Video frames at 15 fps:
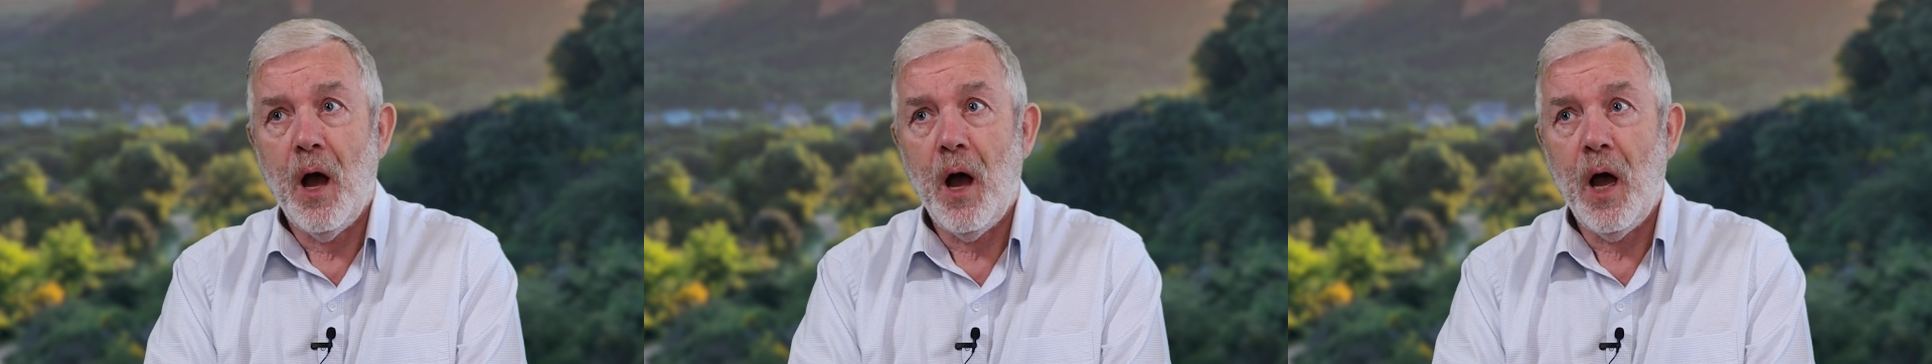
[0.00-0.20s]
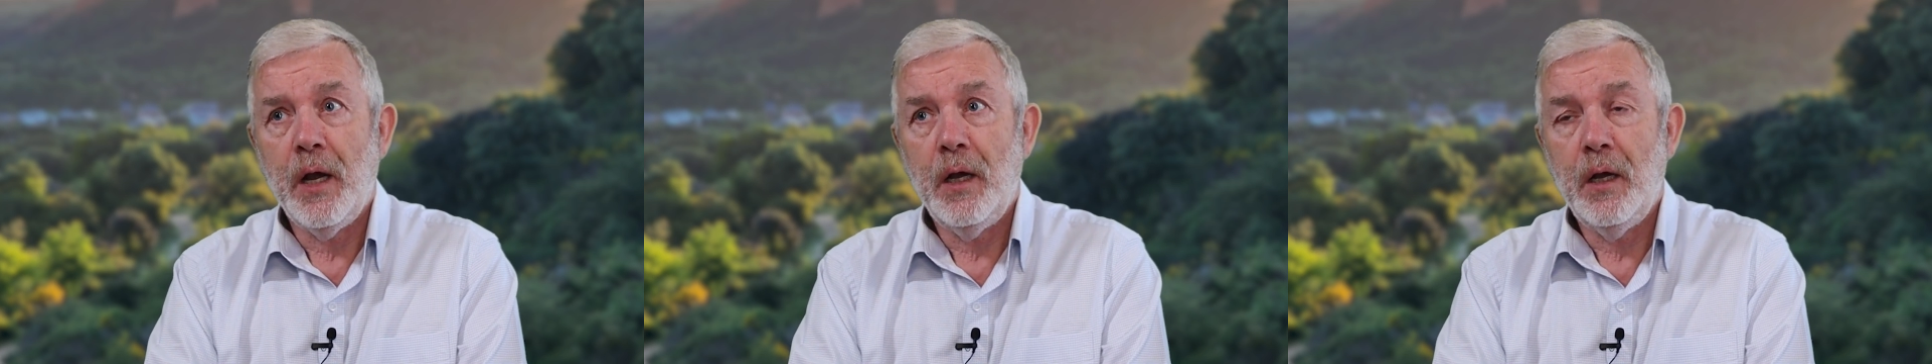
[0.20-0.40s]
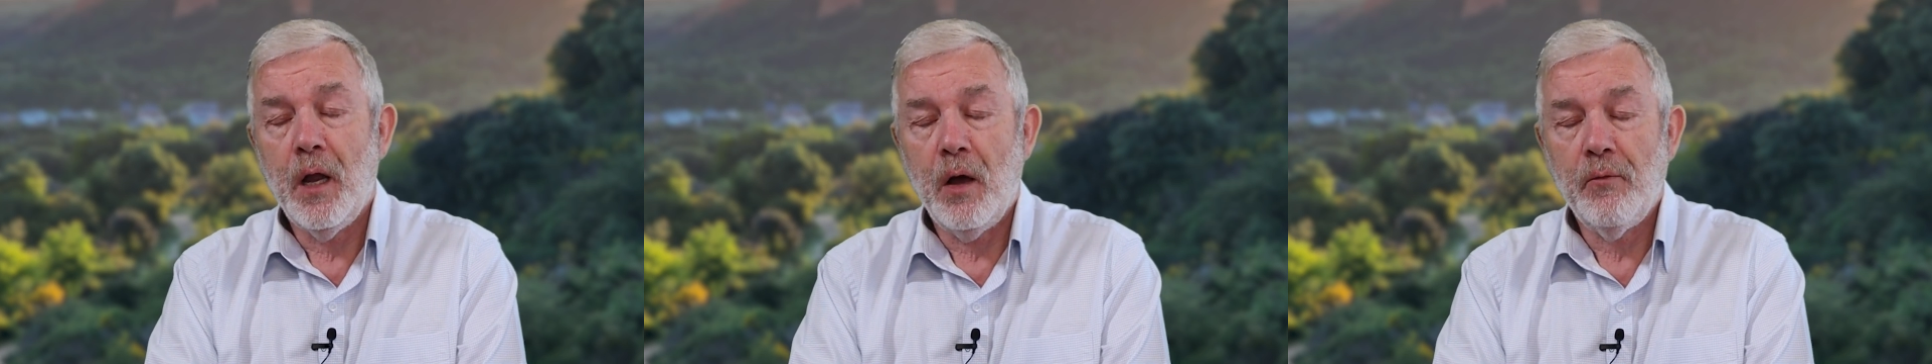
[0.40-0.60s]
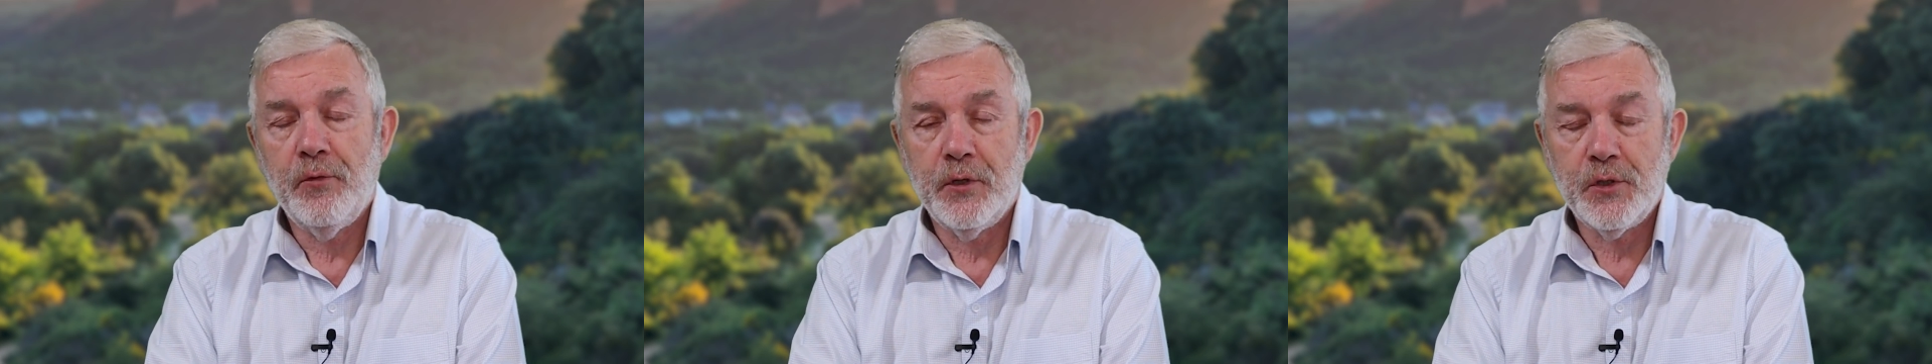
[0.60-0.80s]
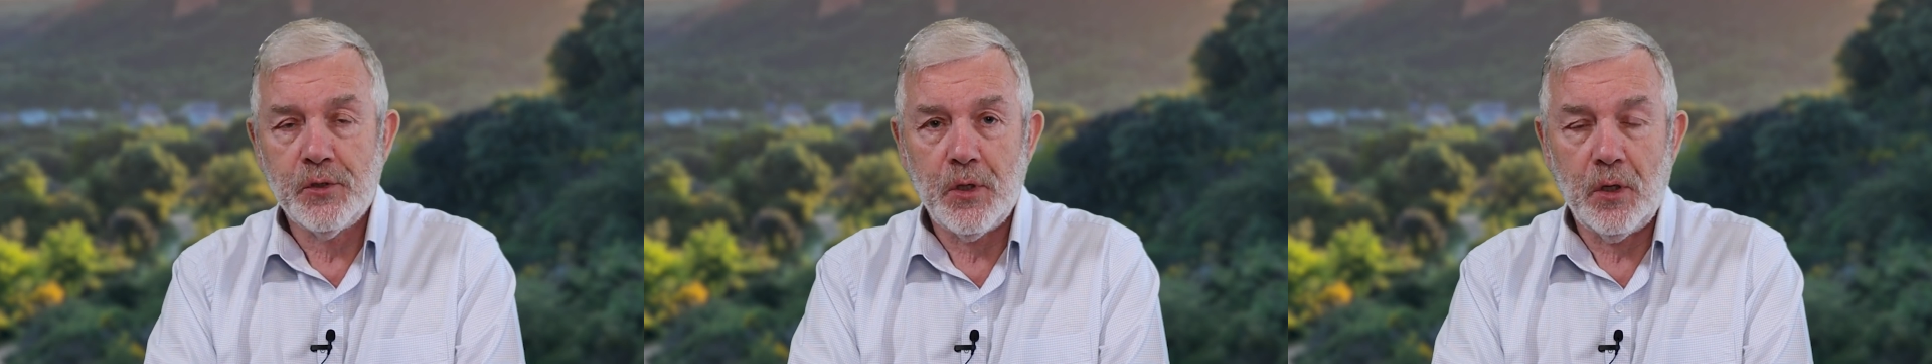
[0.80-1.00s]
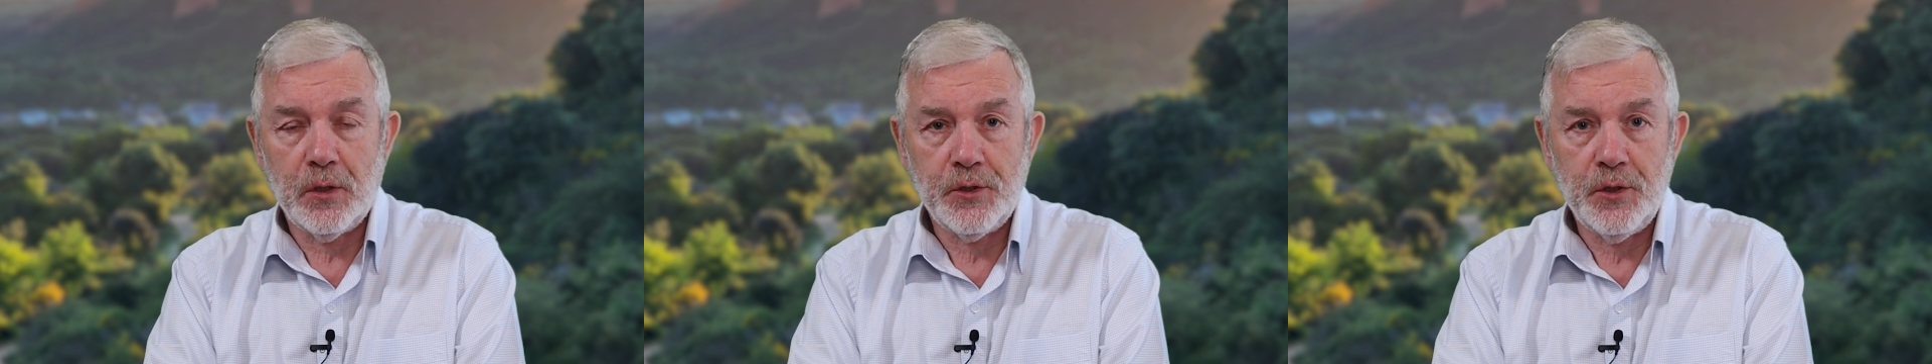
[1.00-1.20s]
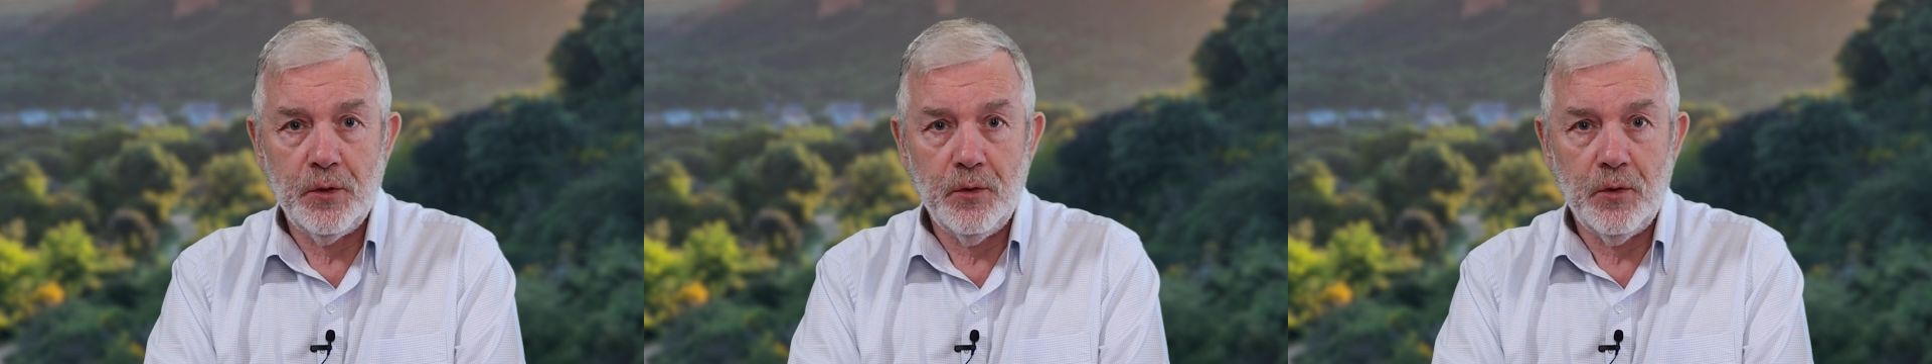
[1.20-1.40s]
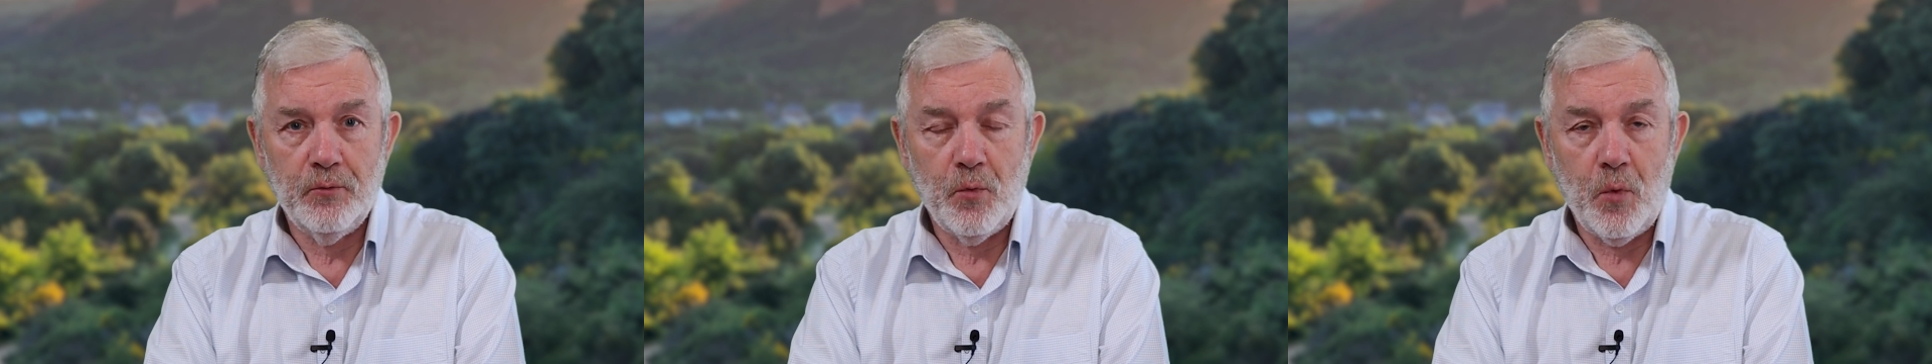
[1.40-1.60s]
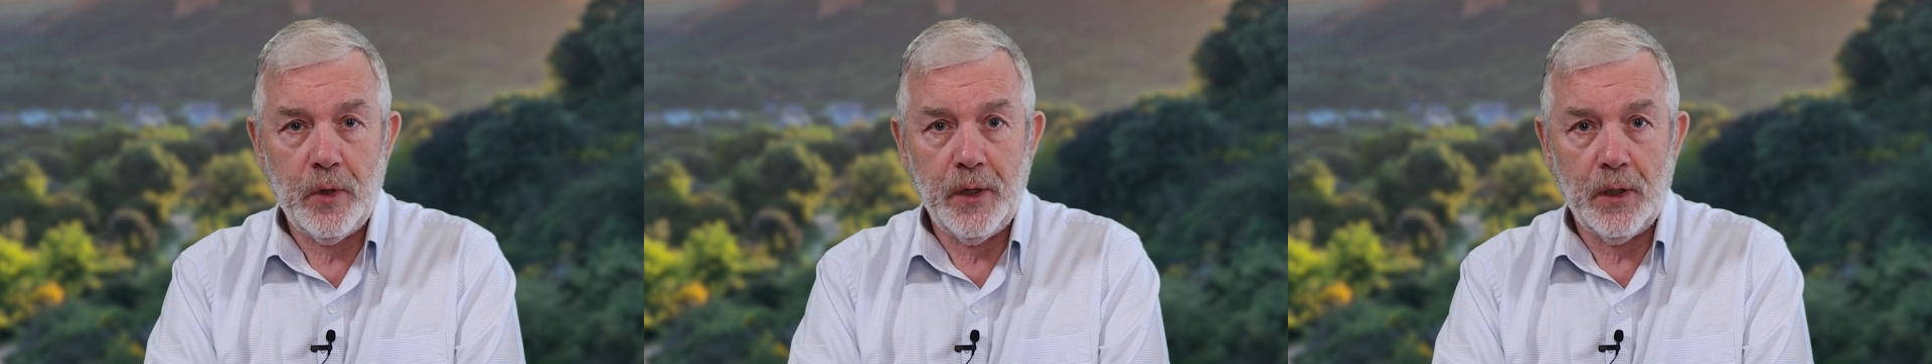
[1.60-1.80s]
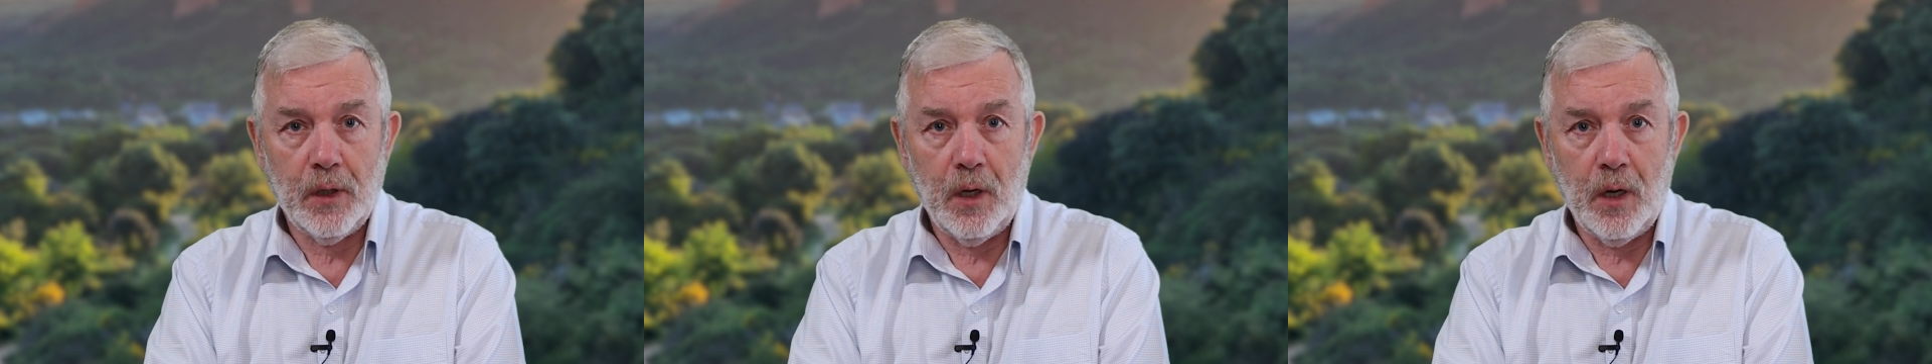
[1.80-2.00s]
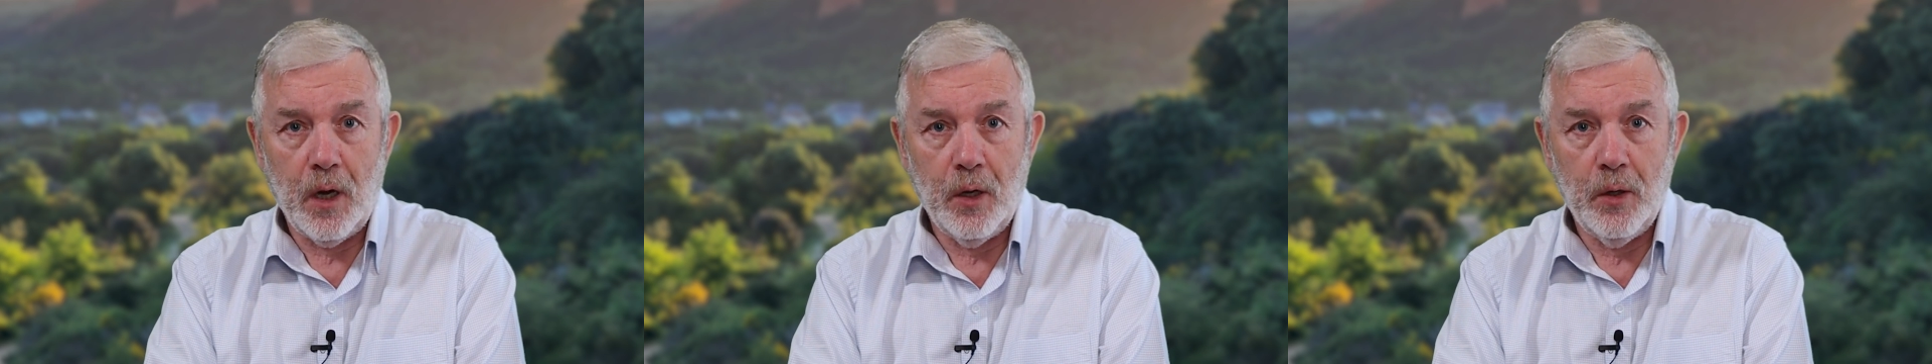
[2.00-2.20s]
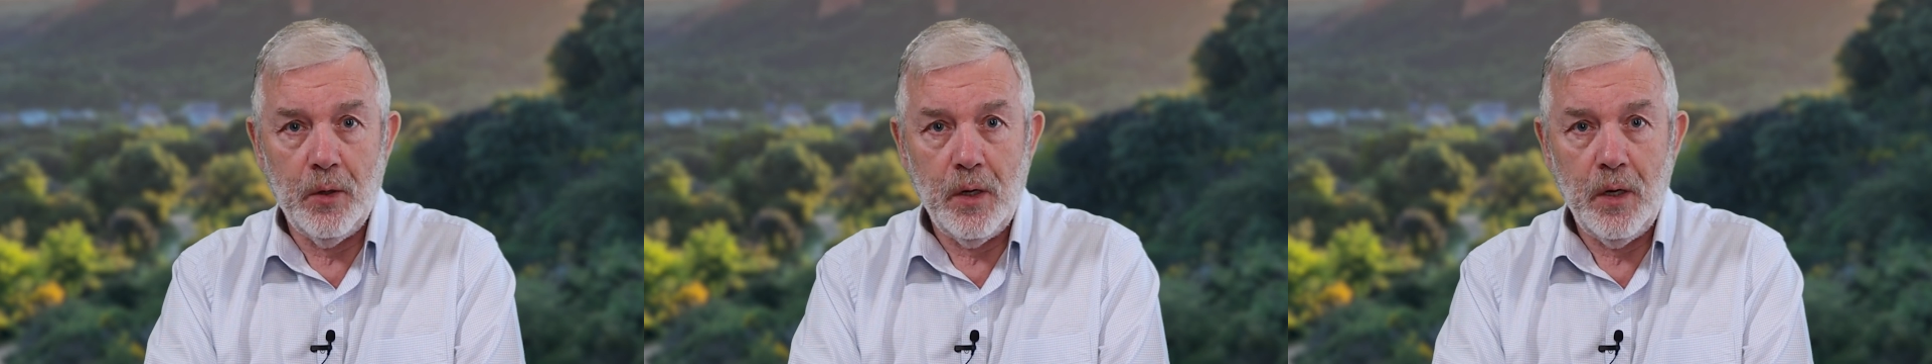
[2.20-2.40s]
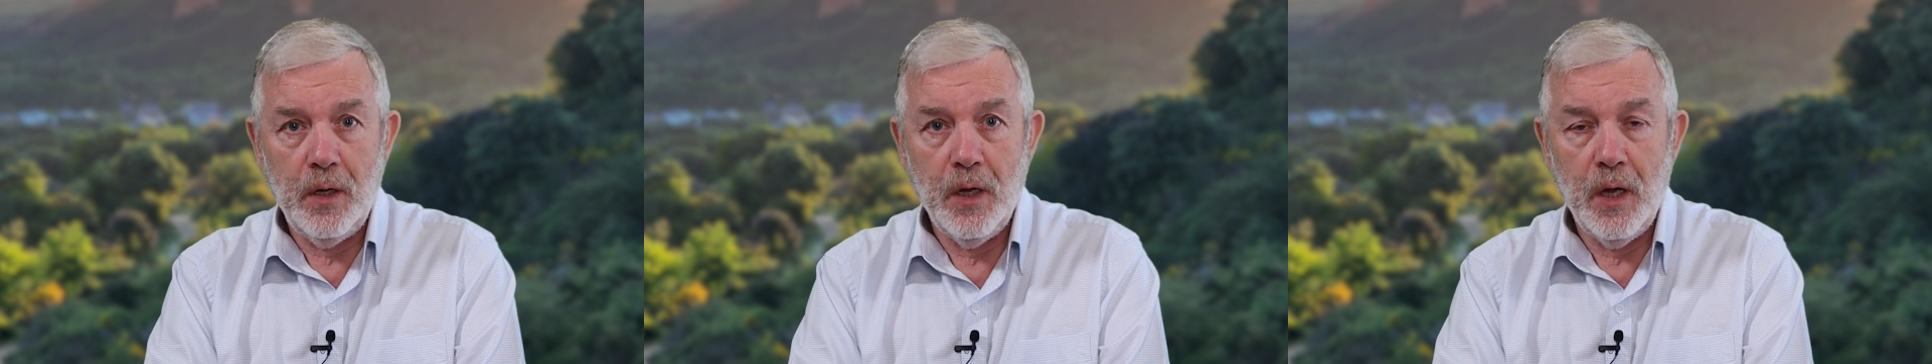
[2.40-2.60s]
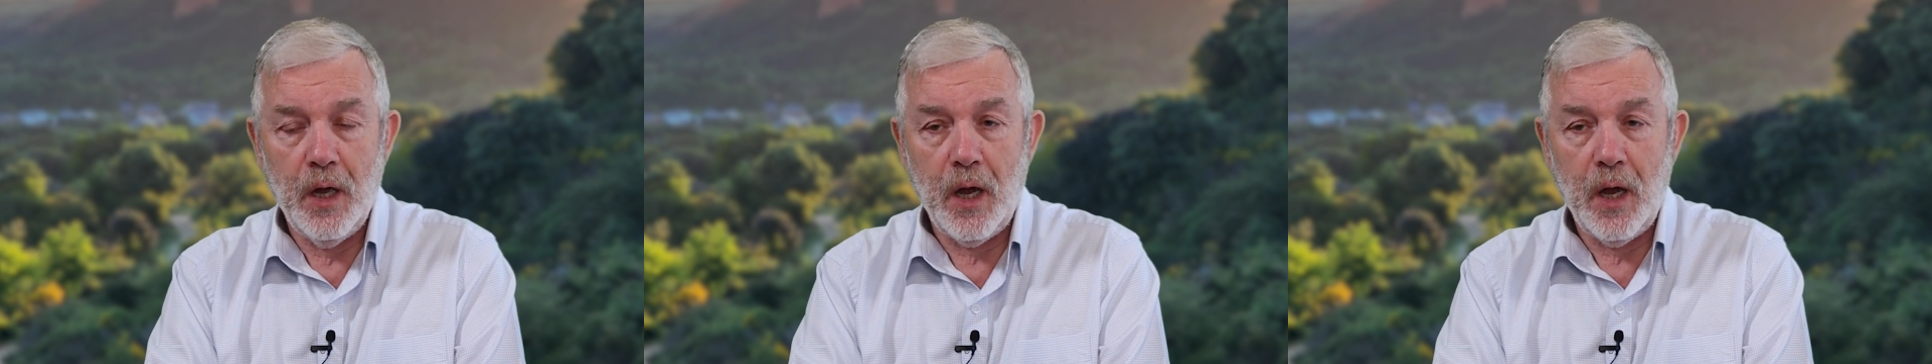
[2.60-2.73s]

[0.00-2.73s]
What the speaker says: I love the solitude of walking alone.